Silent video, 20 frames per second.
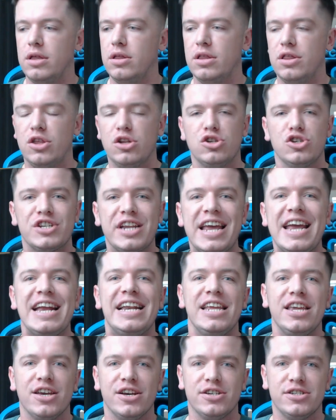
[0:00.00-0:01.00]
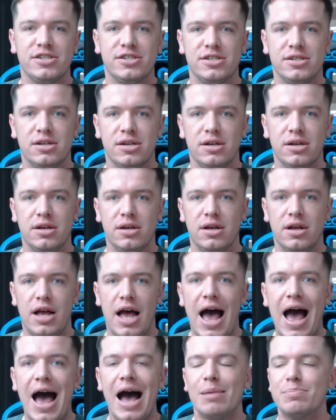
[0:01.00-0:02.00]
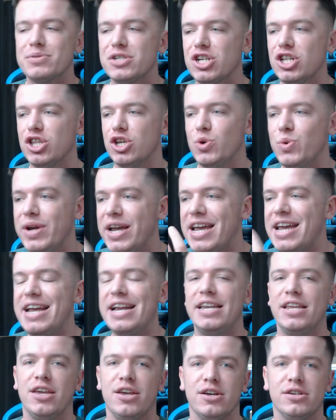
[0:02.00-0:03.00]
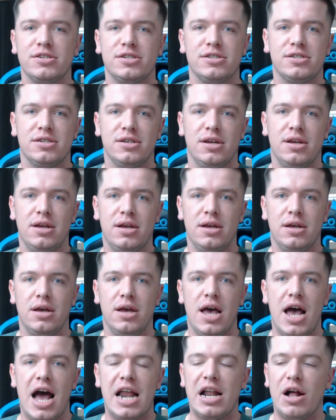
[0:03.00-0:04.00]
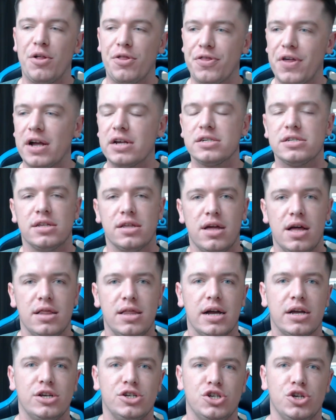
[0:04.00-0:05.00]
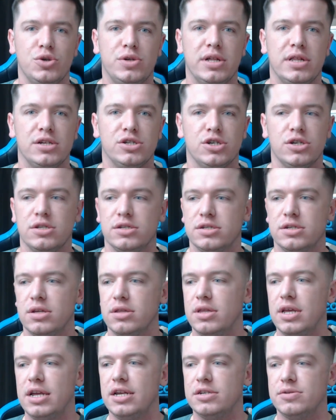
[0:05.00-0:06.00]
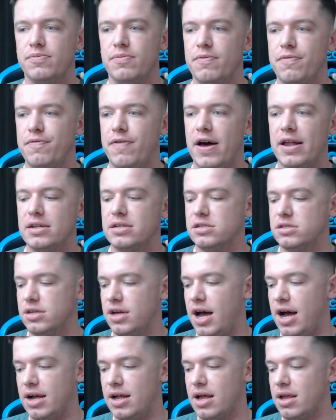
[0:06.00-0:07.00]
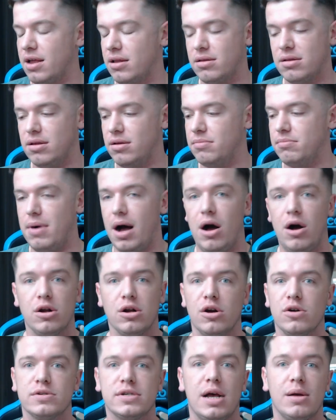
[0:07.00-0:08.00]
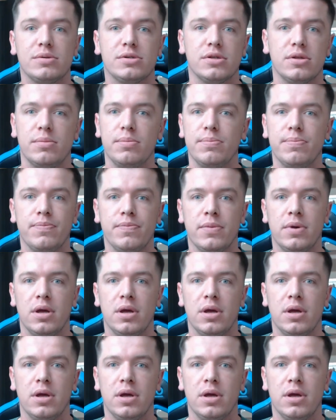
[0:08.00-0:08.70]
They're just idiots. Absolute idiots. And now, thanks to their lack of due diligence, these fans that I. My heart goes out to them.